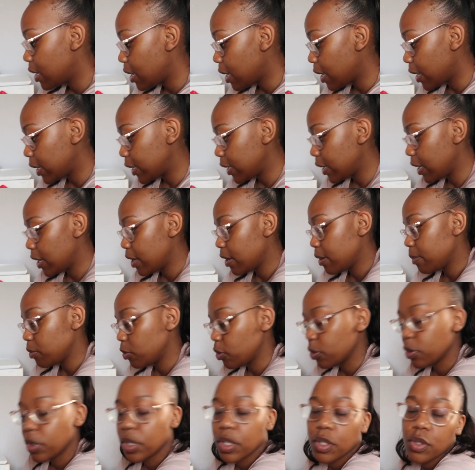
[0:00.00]
i am
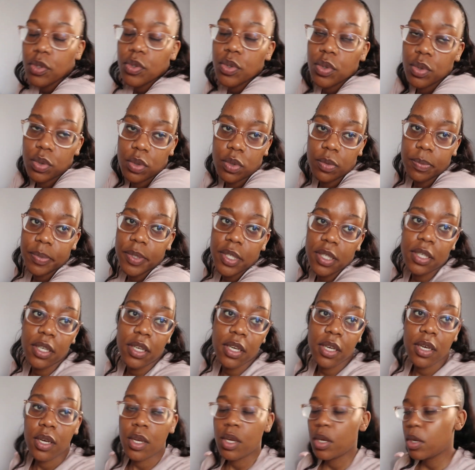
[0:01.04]
going to be
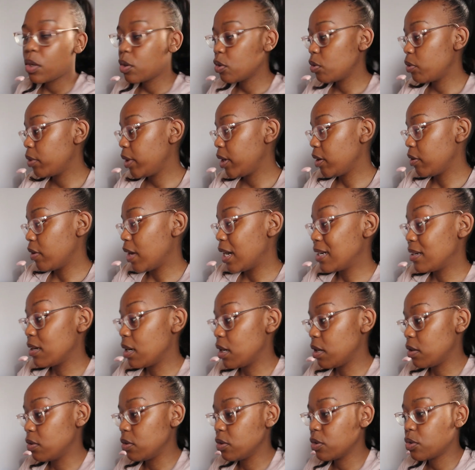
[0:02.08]
going right
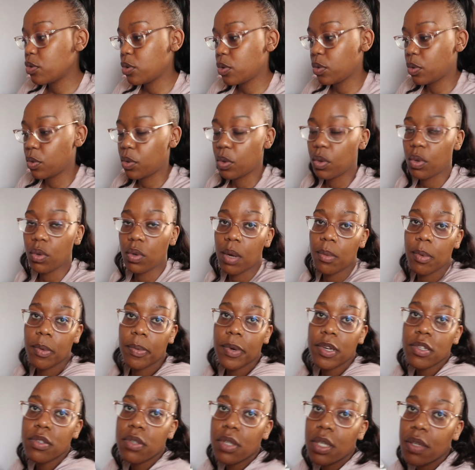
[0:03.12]
now to go i'm
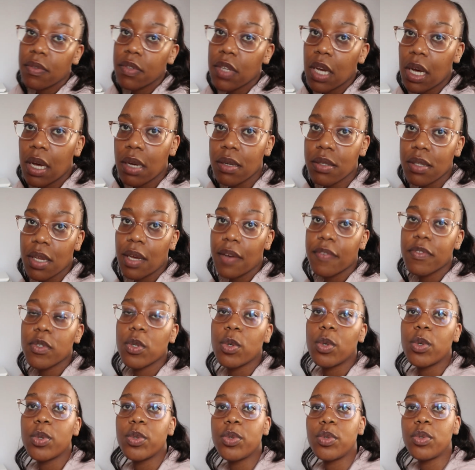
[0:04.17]
about to leave the house i have
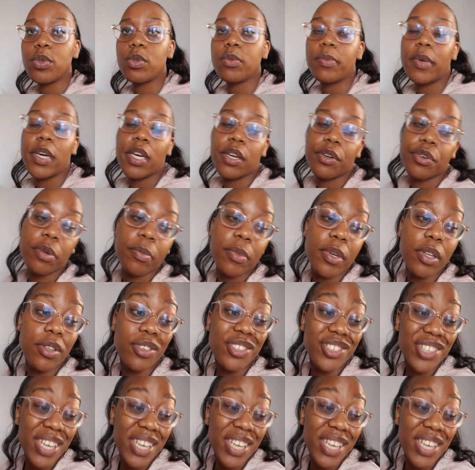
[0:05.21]
to go do my criminal